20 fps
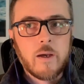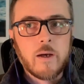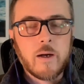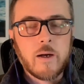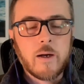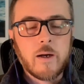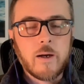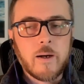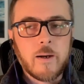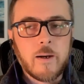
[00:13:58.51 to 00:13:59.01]

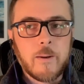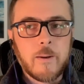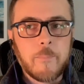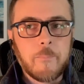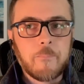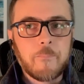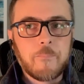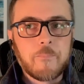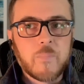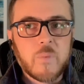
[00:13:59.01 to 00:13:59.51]

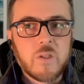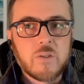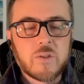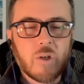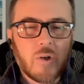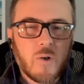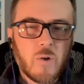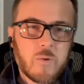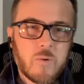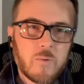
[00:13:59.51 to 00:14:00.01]
Um,
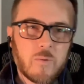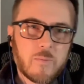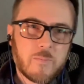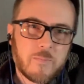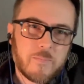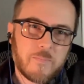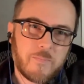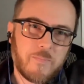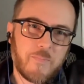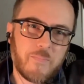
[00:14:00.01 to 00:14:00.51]
so,